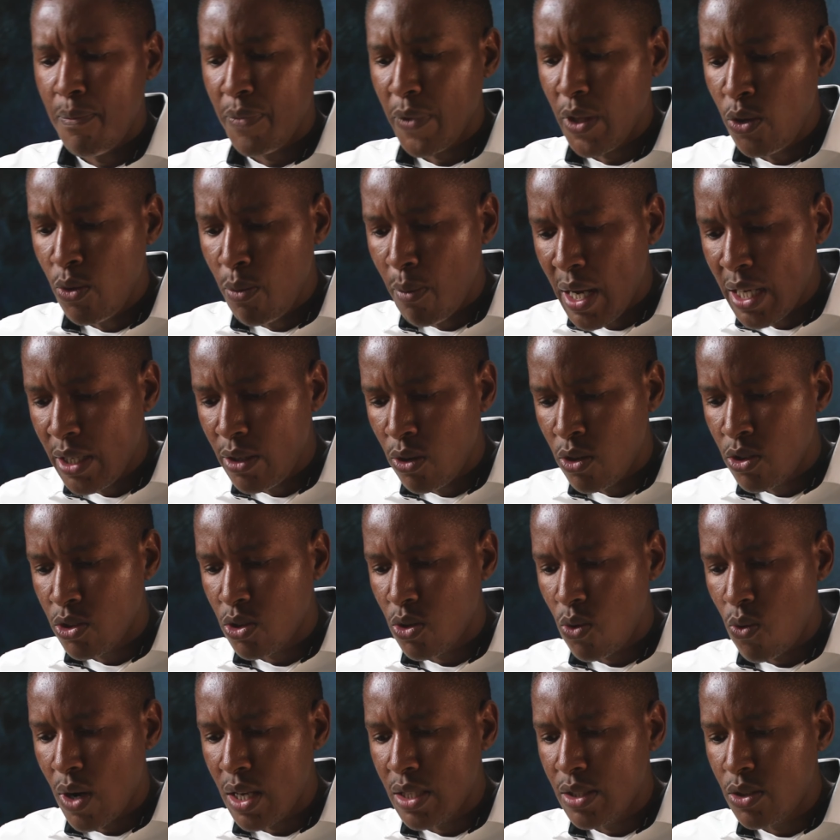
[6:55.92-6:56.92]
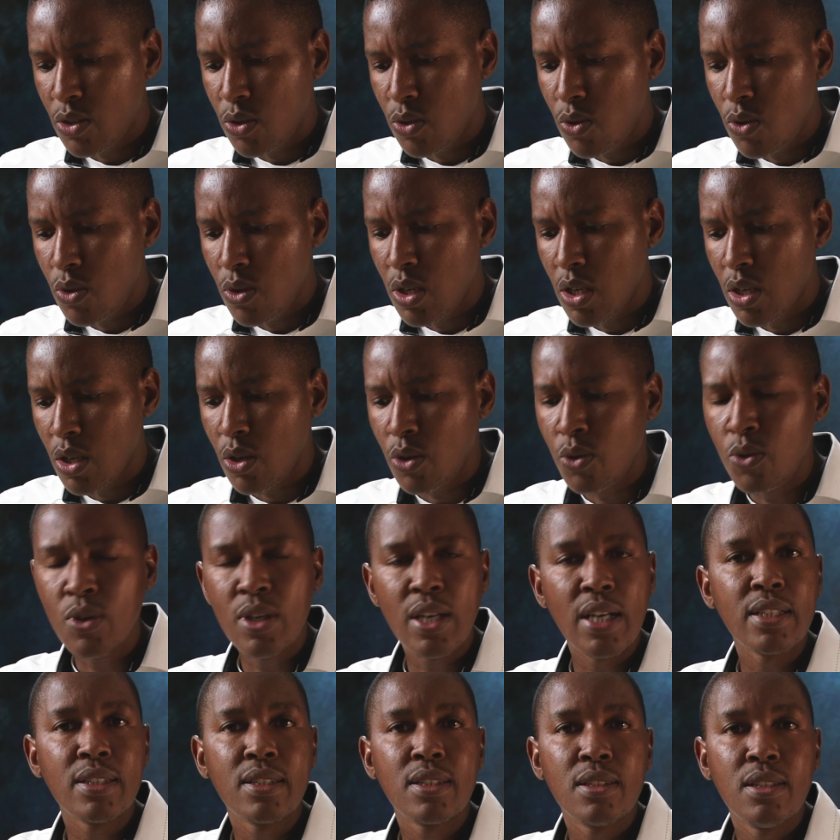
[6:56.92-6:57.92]
you might also want to
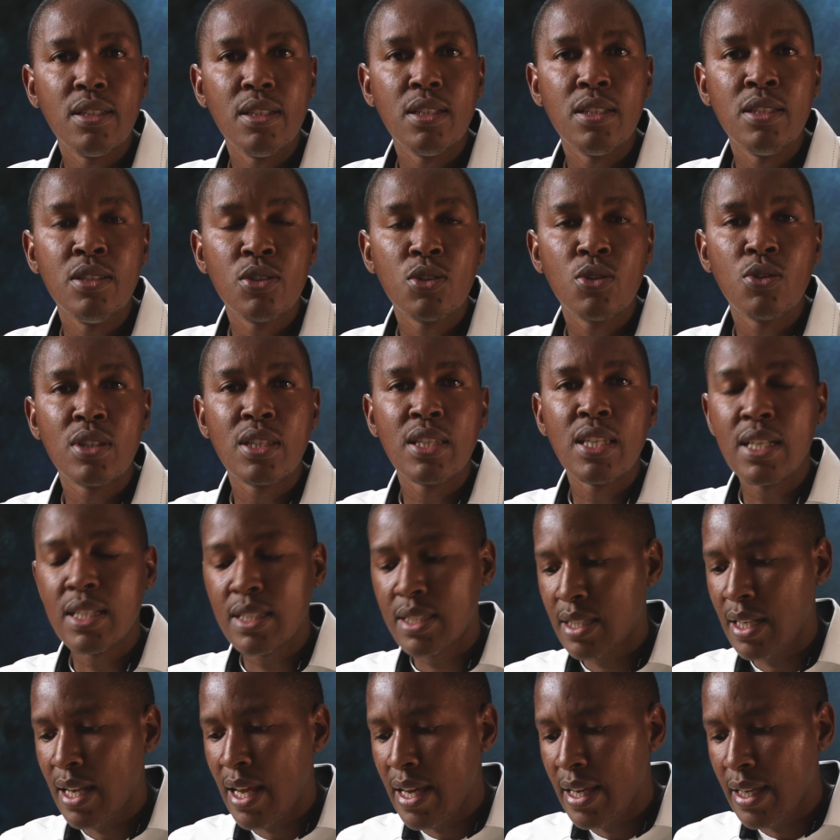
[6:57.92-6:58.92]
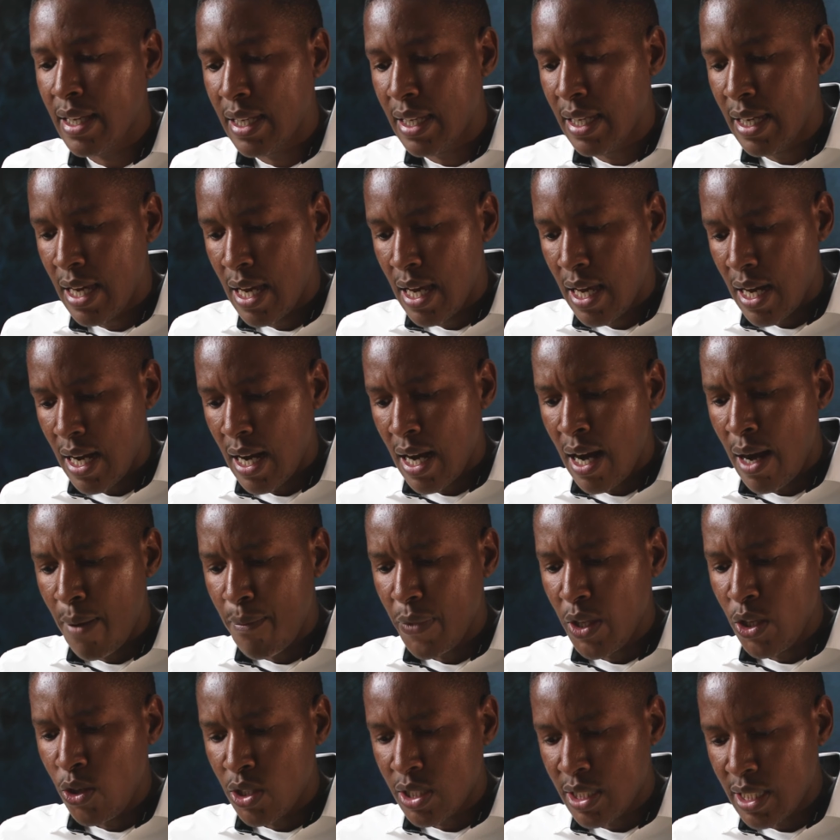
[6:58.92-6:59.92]
look into things like
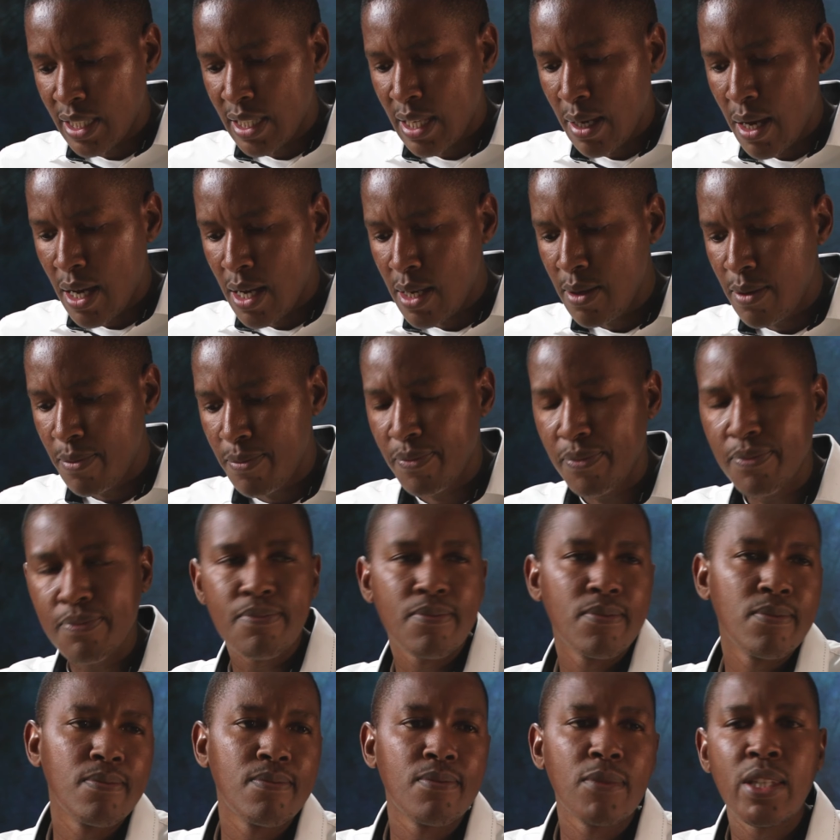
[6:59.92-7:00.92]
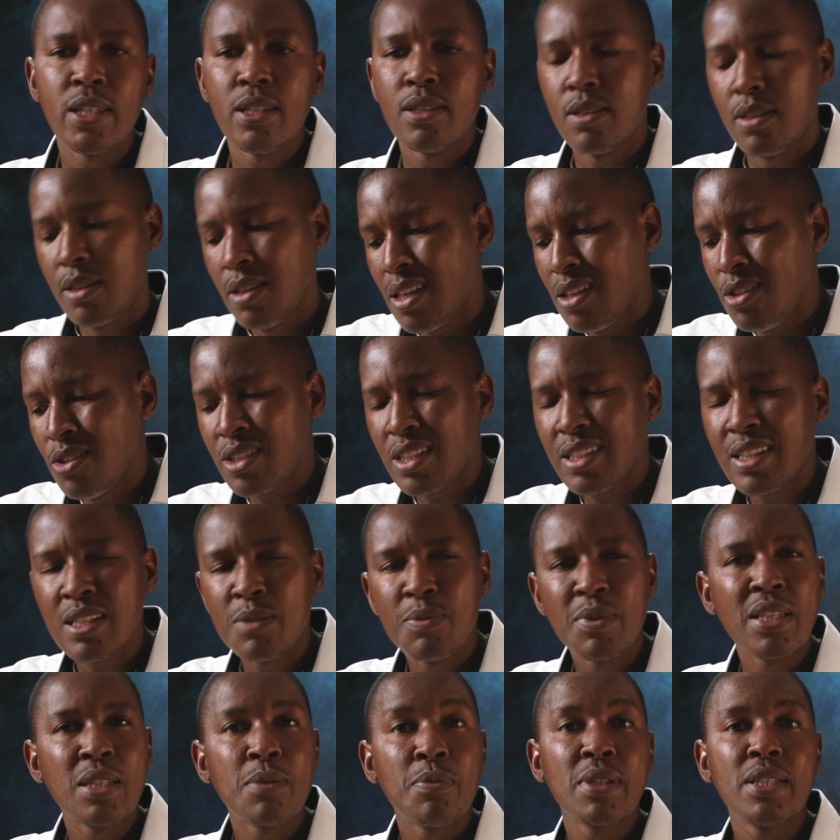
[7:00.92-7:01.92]
your shutter
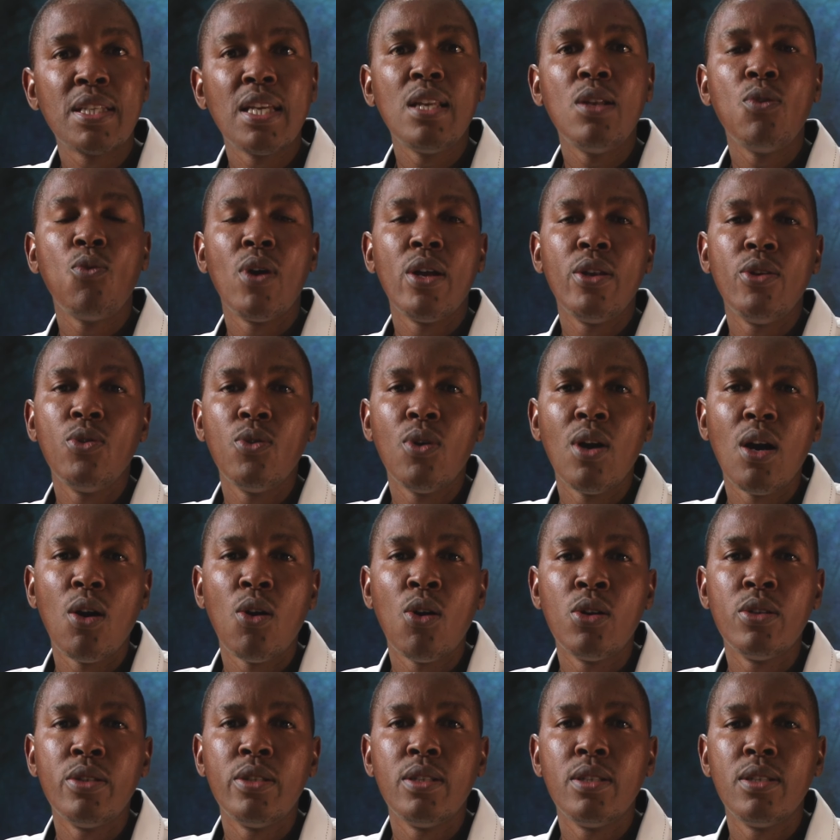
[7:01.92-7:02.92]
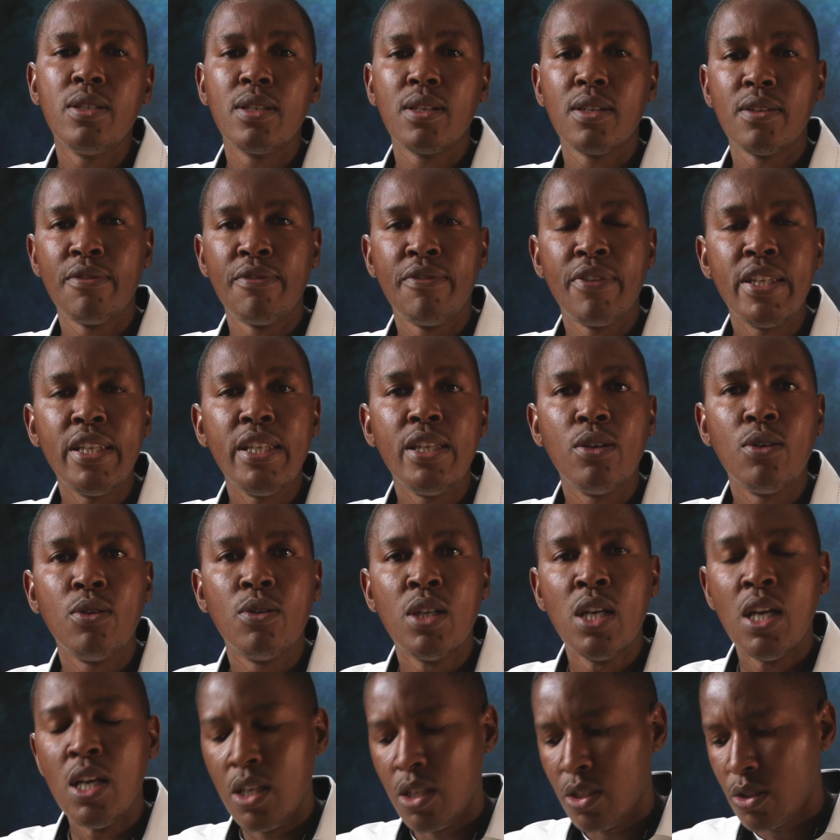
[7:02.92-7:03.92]
speed, especially when you are on video.
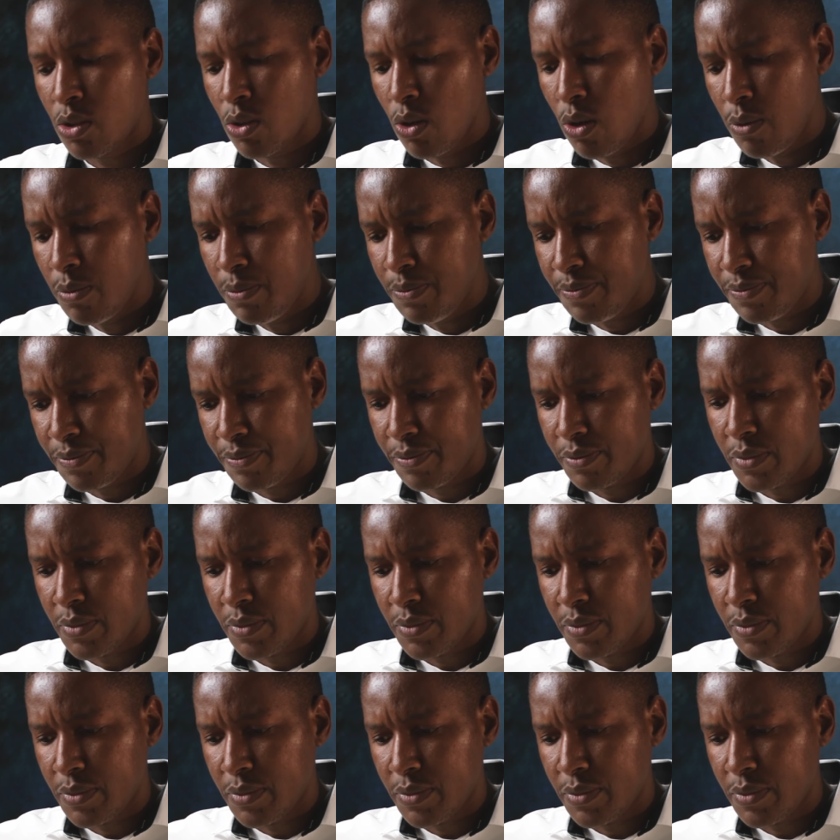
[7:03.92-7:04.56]
So